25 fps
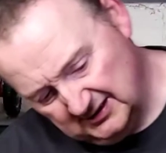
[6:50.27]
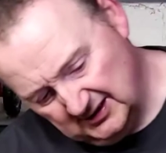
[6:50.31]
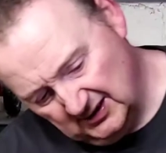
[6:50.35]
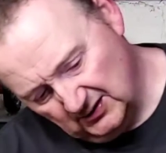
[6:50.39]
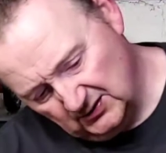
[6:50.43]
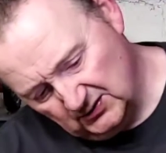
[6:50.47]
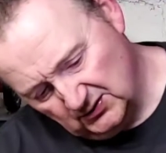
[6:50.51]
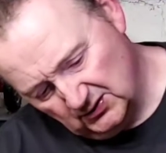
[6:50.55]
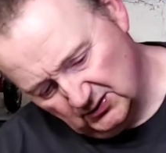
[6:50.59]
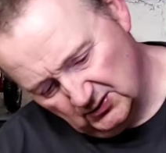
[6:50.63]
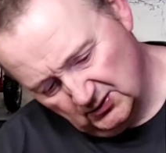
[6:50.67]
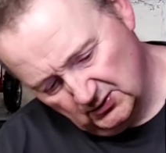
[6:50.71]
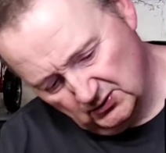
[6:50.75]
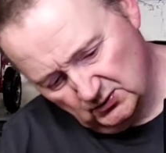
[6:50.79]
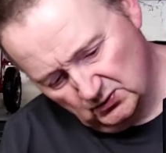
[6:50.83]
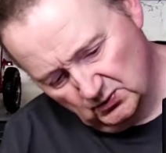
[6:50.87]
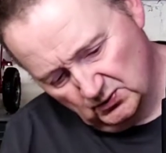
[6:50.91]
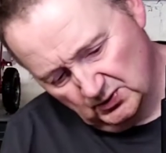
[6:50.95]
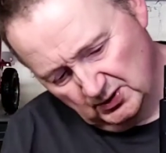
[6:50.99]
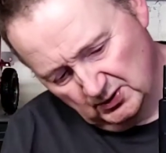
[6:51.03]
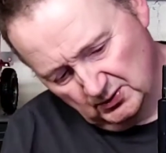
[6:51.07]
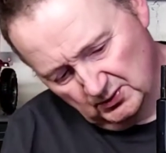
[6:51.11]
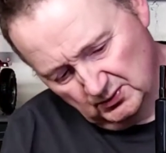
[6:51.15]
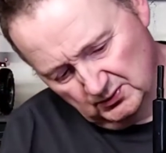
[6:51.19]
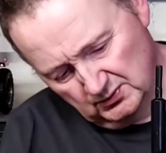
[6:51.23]
details on those
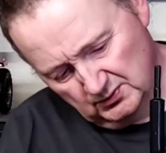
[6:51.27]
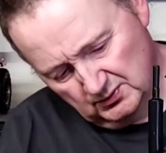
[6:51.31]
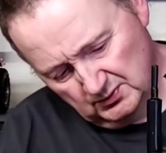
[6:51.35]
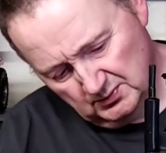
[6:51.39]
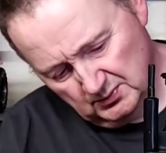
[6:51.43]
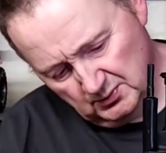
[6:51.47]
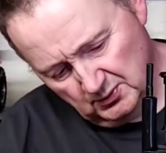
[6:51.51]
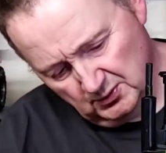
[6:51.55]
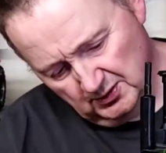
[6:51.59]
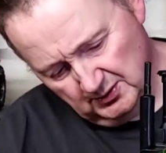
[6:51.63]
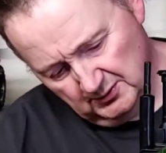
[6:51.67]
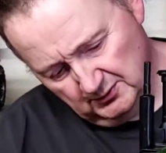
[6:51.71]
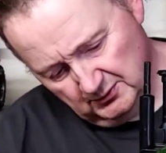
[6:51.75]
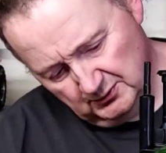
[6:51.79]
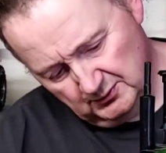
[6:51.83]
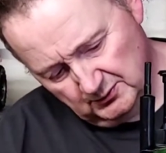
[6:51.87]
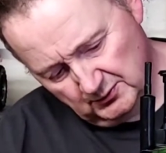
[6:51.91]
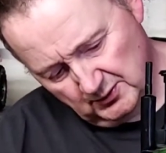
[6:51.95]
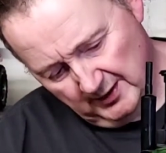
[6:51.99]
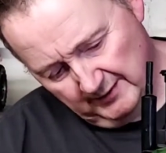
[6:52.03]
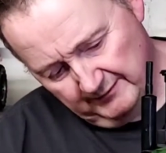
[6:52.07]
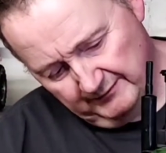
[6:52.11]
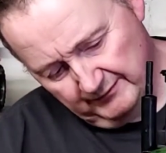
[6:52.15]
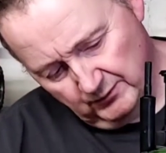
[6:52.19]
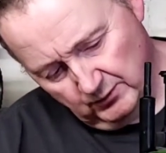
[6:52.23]
wheels. Pretty
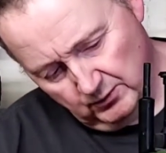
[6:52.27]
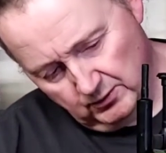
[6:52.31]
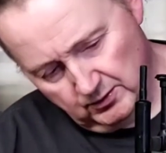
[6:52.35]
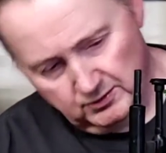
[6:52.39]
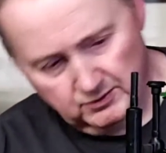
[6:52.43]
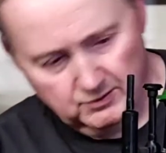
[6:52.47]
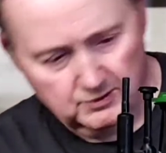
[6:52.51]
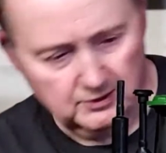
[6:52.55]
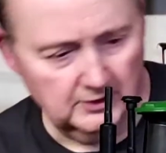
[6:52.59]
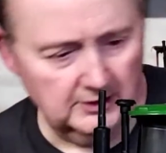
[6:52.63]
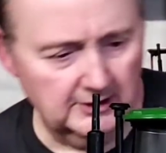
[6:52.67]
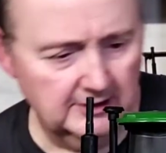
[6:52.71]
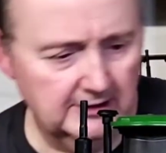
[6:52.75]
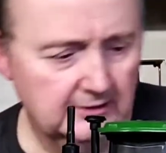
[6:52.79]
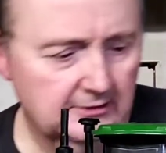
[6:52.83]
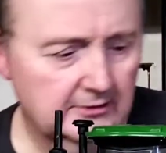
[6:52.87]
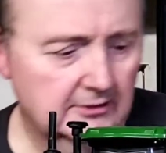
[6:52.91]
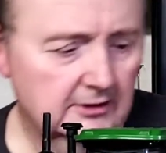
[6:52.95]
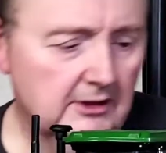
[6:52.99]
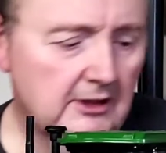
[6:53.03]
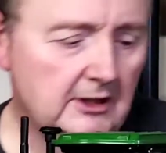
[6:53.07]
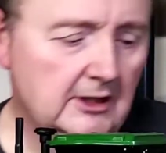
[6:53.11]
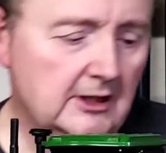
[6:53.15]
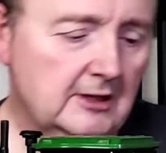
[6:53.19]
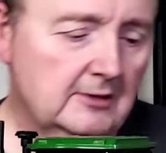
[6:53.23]
straightforward, really.
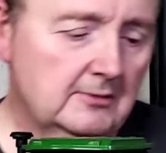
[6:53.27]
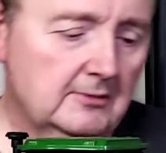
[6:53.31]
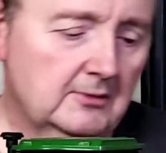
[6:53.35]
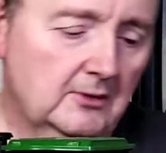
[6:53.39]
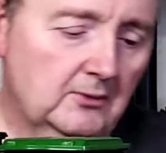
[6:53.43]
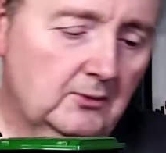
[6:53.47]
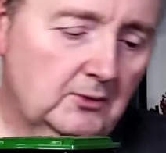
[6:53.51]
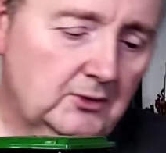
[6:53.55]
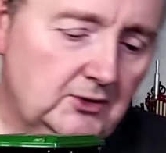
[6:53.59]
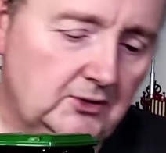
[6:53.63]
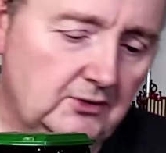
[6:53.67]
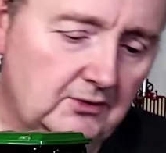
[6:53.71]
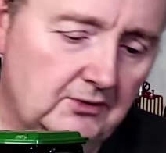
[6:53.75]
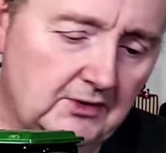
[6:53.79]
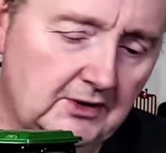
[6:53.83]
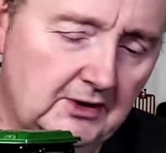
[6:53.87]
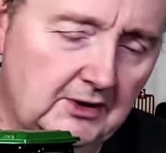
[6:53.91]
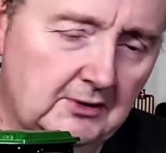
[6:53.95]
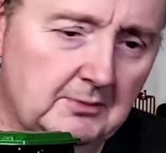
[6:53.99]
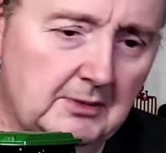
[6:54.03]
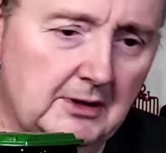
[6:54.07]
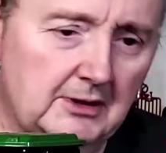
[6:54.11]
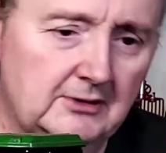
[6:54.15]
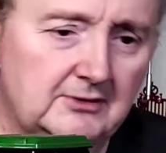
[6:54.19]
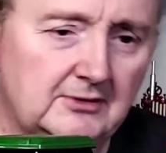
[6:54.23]
But when you
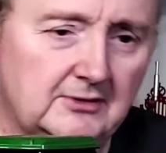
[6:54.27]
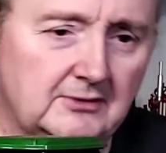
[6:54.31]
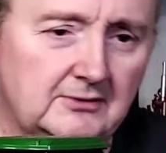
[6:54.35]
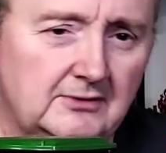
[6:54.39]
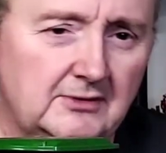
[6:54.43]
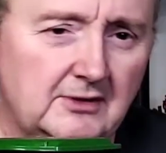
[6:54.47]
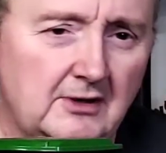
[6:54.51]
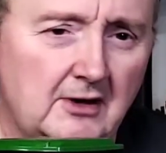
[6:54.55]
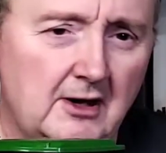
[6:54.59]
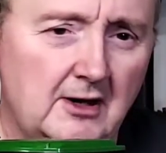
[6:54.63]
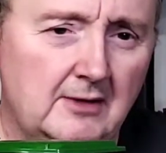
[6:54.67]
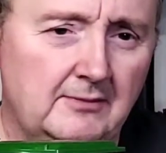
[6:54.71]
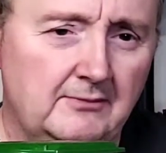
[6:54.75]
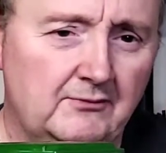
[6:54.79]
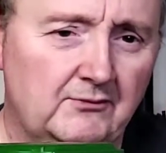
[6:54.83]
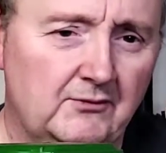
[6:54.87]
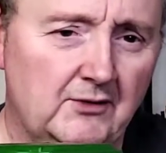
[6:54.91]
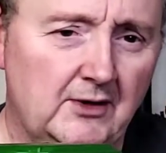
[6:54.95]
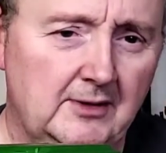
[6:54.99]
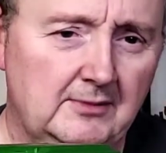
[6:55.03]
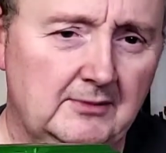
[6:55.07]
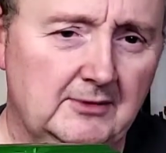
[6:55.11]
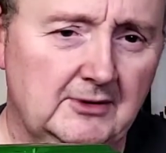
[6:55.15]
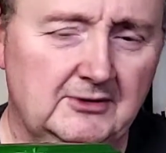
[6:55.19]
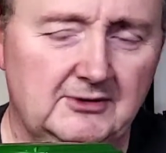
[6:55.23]
think about the time
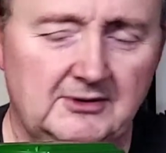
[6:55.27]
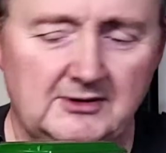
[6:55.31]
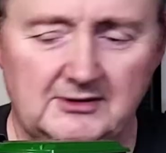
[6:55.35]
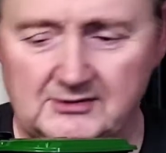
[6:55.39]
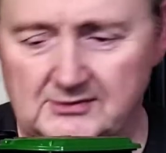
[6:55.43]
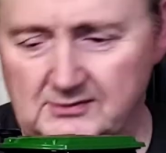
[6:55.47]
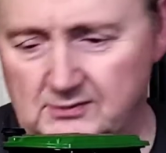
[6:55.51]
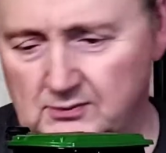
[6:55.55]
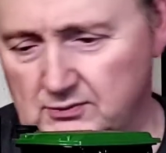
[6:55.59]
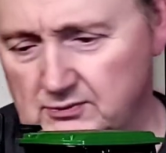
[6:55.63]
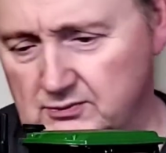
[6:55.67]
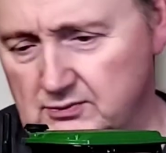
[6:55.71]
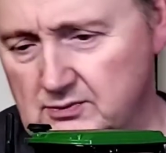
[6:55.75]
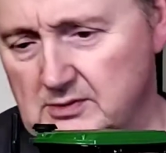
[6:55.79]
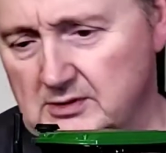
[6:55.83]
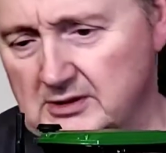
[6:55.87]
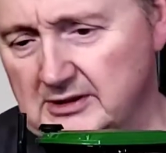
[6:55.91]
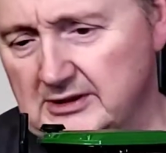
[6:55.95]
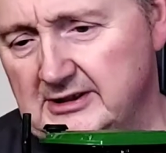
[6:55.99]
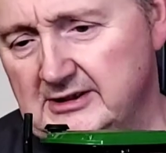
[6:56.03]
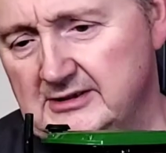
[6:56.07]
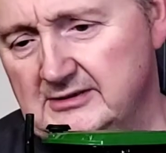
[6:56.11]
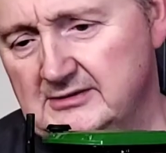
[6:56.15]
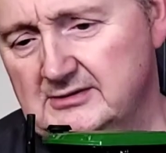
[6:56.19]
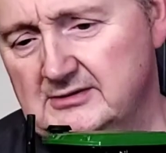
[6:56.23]
frame that this was
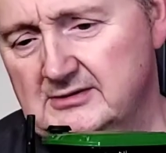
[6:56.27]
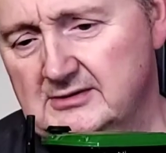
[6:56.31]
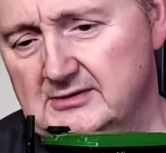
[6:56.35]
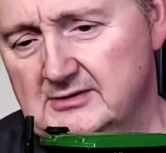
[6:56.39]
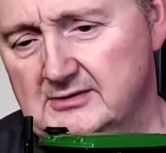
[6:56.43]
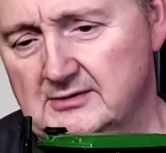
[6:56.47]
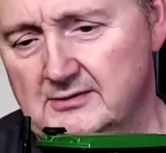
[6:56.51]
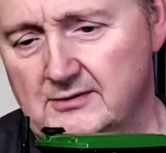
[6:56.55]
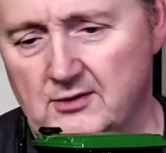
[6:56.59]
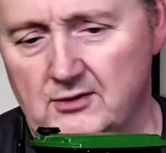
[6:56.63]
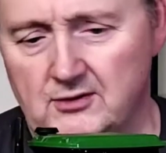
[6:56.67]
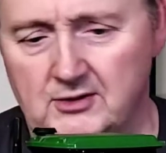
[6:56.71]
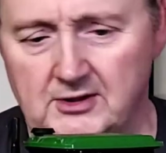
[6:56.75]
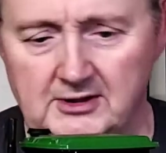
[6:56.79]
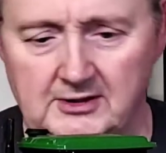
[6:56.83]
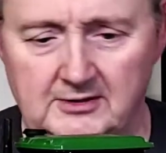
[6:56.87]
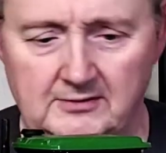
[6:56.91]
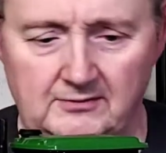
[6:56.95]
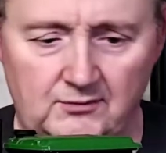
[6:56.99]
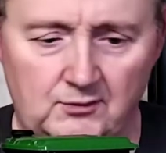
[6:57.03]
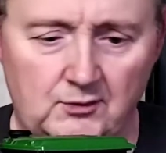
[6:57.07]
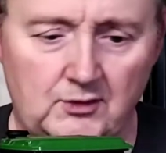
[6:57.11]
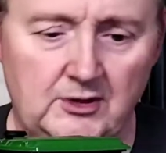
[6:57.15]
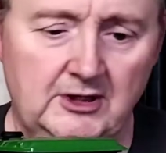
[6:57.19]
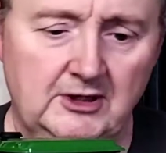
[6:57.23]
released,
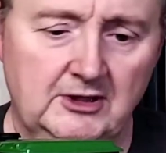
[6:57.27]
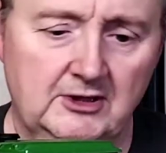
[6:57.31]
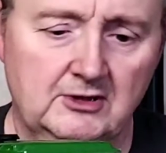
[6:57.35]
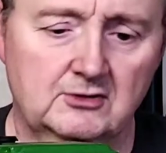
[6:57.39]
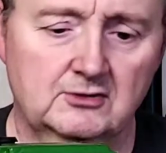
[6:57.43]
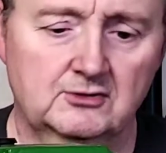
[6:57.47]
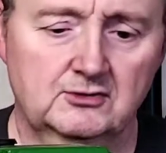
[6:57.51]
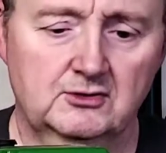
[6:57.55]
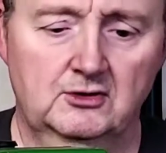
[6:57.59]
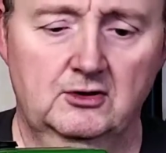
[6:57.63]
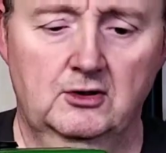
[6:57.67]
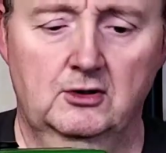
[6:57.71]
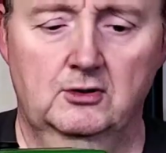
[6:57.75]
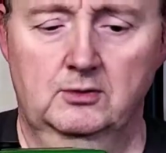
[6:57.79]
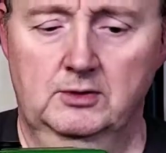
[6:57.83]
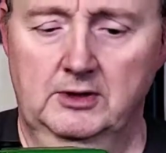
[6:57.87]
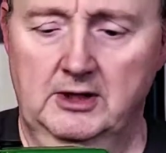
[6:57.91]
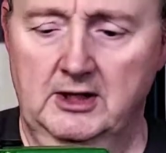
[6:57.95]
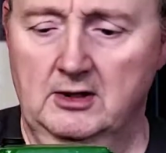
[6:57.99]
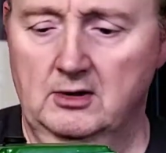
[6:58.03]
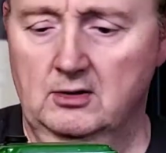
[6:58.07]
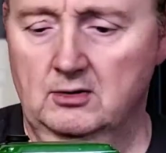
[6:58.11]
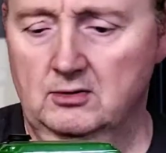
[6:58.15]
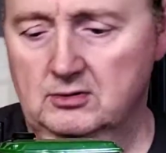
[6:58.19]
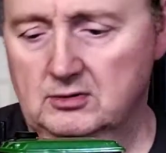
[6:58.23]
33 years ago
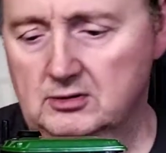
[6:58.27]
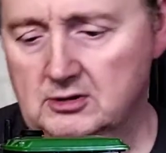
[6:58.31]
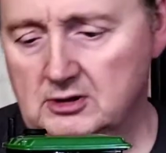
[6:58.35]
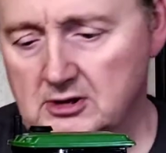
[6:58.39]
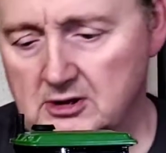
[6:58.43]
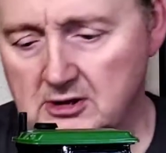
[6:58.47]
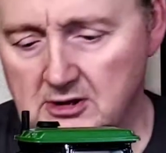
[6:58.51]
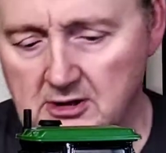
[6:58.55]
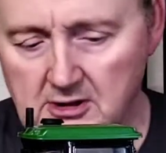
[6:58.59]
now,